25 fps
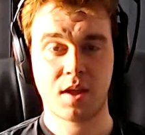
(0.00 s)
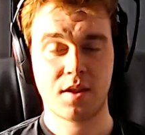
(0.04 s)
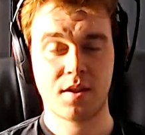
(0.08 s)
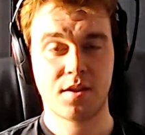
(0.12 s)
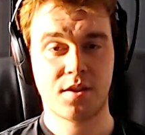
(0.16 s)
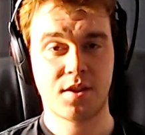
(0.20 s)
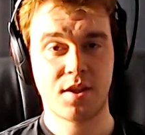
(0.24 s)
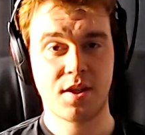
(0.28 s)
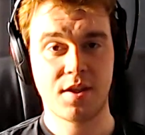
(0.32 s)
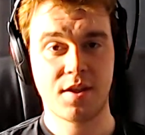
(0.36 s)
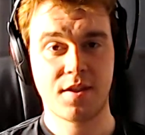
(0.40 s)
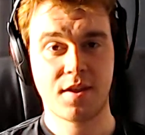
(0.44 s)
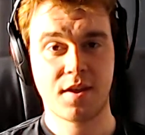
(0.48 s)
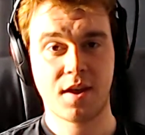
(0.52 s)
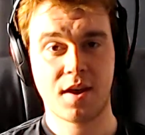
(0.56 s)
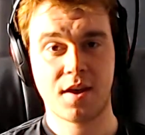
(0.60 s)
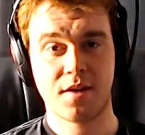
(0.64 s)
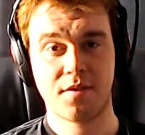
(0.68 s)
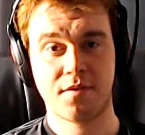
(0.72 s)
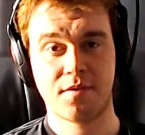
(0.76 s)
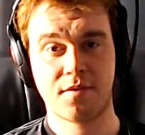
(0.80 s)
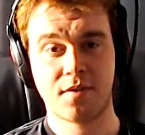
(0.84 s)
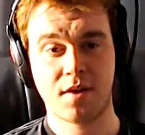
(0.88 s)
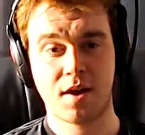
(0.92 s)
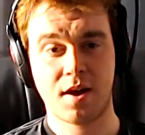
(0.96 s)
GTA
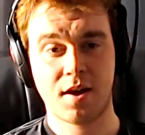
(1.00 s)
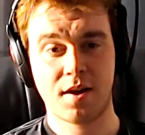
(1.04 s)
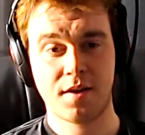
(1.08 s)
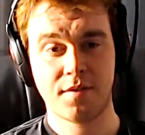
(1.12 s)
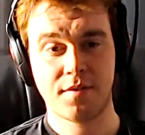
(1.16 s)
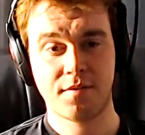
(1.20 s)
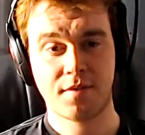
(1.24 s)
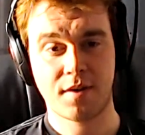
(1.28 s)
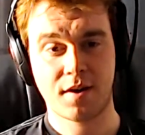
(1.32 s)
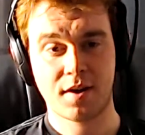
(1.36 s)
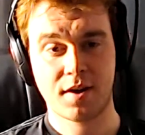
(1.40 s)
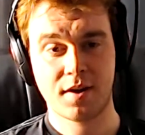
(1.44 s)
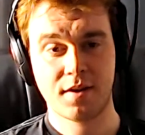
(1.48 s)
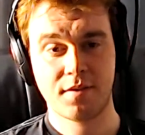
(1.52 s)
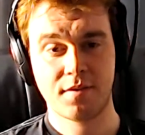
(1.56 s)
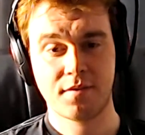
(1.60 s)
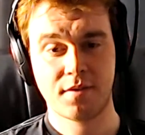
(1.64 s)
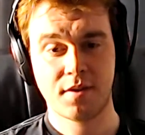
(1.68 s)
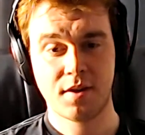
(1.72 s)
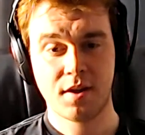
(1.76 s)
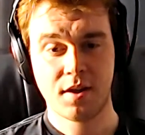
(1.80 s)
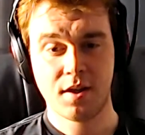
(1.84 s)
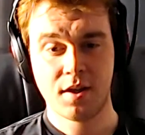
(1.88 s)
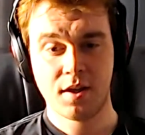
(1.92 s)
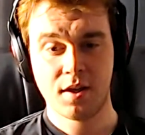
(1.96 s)
5.
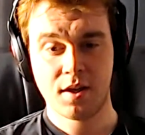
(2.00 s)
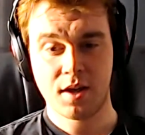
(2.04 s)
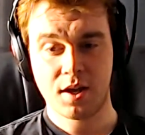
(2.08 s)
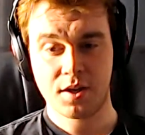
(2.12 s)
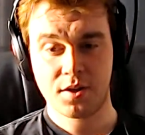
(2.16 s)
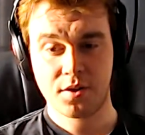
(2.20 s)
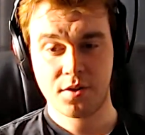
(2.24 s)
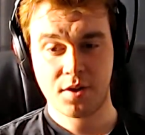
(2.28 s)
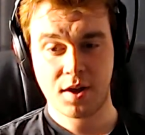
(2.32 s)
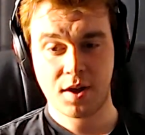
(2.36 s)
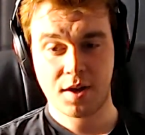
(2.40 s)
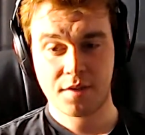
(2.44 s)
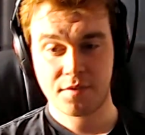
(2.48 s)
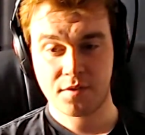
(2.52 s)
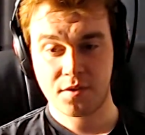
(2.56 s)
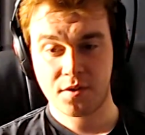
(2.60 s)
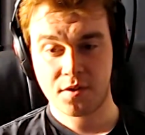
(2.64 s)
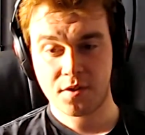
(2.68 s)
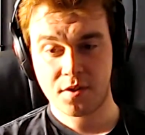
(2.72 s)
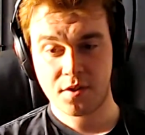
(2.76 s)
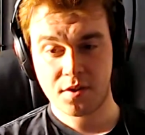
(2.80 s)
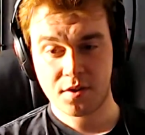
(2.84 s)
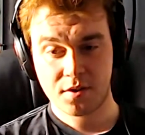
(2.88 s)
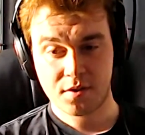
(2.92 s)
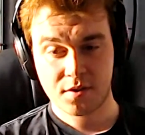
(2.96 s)
I do have
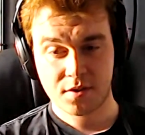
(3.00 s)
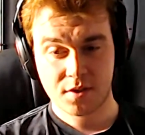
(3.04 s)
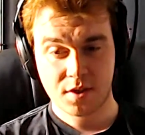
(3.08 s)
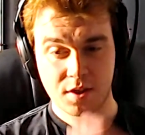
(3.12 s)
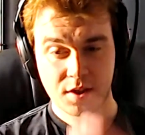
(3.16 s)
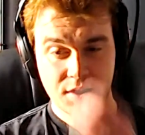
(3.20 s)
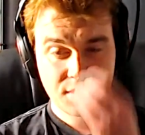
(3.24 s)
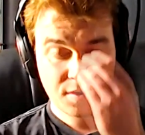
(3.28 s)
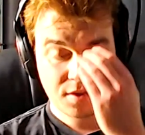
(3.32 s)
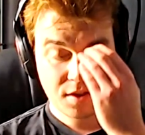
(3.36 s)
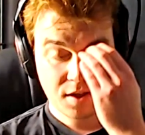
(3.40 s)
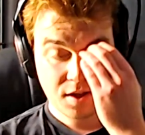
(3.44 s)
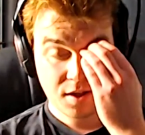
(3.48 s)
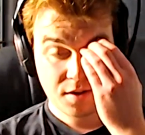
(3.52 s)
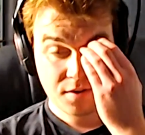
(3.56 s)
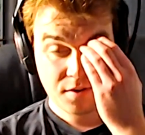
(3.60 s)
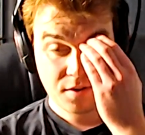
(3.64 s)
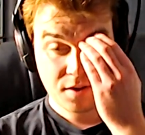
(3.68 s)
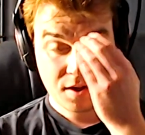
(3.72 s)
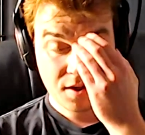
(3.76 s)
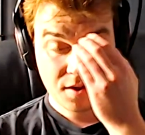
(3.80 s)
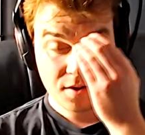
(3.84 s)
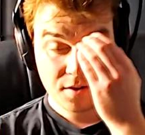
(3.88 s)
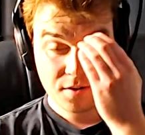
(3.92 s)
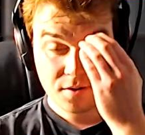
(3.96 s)
another
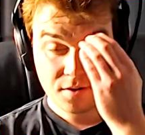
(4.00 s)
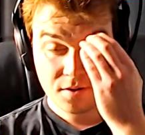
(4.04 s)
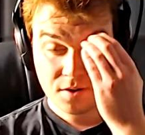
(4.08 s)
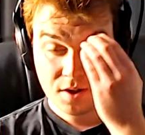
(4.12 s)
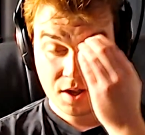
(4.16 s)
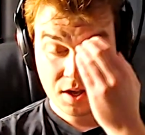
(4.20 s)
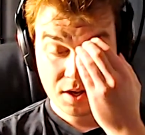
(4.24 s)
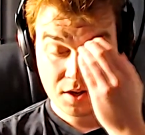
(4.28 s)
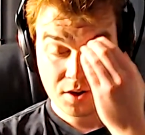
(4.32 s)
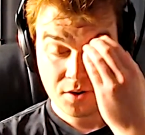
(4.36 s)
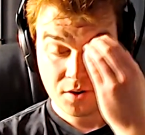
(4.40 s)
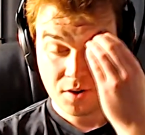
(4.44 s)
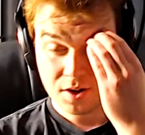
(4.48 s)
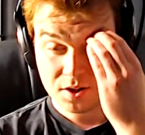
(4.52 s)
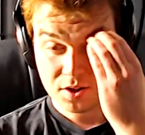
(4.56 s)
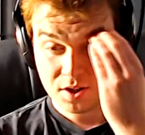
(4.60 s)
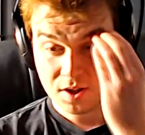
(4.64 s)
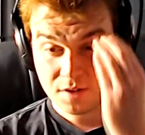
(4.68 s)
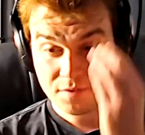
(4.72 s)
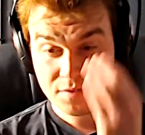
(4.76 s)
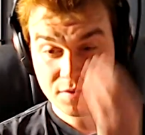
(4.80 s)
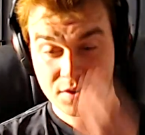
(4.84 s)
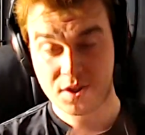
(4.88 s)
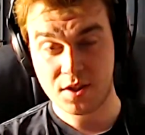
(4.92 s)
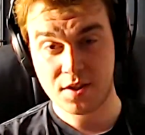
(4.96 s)
GTA, I do actually
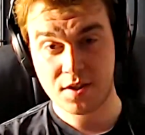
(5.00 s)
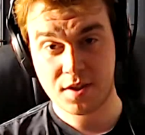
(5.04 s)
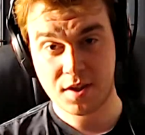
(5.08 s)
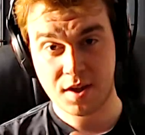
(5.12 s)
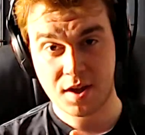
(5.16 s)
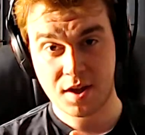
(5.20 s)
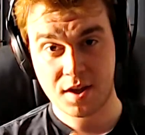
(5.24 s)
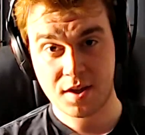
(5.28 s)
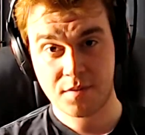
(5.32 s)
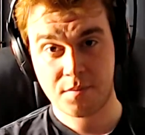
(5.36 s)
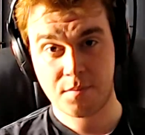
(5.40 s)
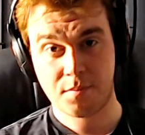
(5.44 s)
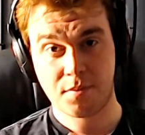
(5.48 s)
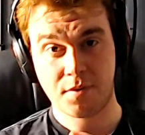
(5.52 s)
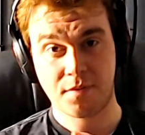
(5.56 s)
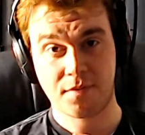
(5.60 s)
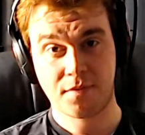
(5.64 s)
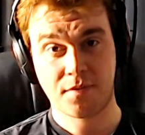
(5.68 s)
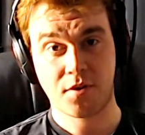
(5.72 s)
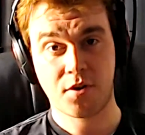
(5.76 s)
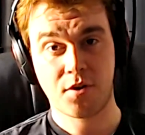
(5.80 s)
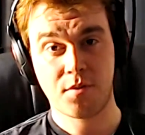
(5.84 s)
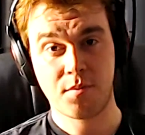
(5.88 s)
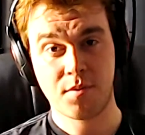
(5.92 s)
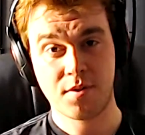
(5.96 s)
have a GTA
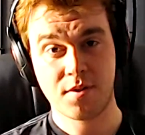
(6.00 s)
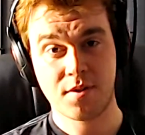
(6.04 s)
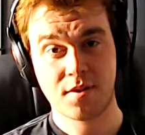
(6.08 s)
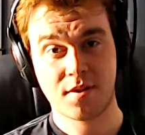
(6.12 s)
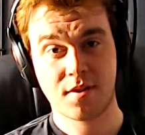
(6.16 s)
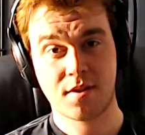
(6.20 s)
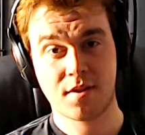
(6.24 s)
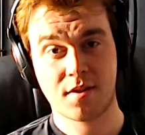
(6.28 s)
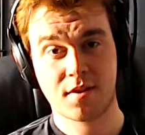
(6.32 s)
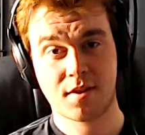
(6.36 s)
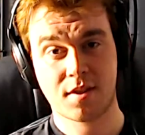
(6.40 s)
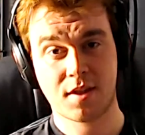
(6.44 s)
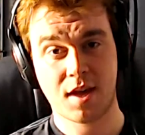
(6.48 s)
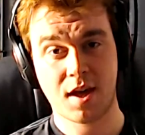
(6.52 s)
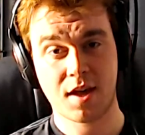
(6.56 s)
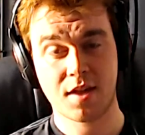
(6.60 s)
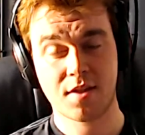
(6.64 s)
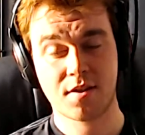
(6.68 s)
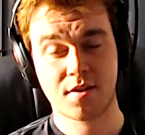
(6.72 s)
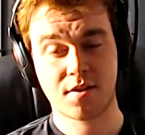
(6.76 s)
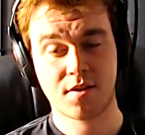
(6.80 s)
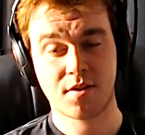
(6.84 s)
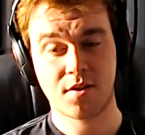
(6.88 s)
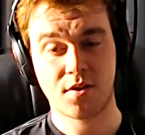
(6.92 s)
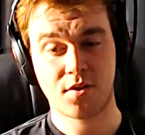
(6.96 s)
performance
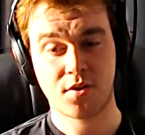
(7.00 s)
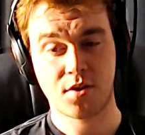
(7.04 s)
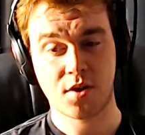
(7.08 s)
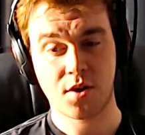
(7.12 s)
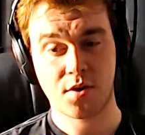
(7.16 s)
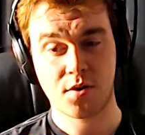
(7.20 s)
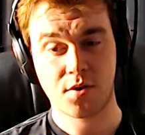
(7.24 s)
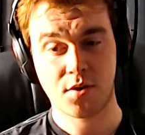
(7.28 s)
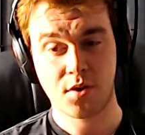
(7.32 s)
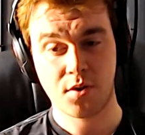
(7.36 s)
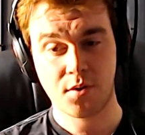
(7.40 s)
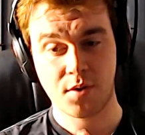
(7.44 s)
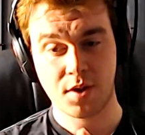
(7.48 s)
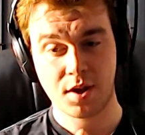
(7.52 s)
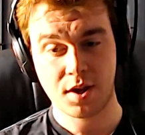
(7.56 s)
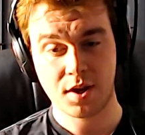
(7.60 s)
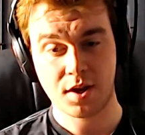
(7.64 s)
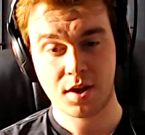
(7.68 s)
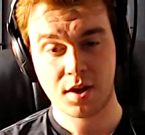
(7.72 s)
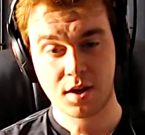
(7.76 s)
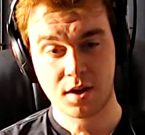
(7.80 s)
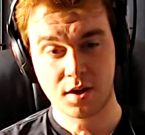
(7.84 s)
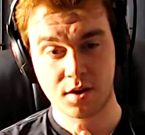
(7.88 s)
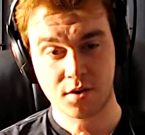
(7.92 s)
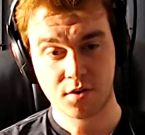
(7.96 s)
test to show you
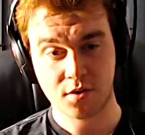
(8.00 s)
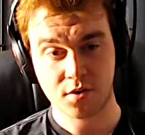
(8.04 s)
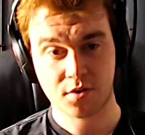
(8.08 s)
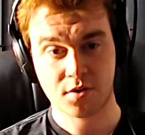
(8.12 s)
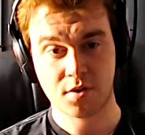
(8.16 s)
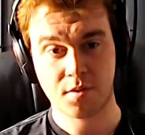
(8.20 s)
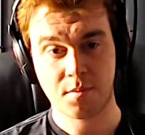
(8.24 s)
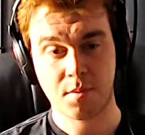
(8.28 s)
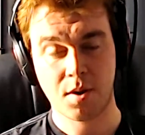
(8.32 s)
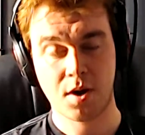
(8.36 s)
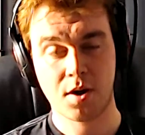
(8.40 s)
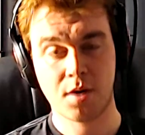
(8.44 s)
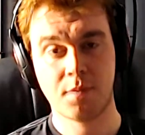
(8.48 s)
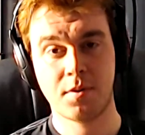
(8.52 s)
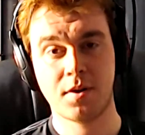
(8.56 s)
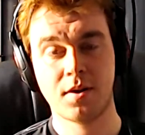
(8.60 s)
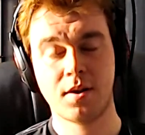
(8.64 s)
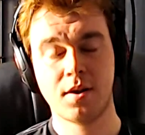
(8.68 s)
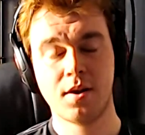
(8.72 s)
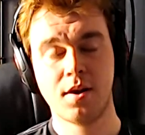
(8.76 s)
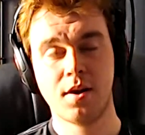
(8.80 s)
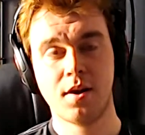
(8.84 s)
in just a moment,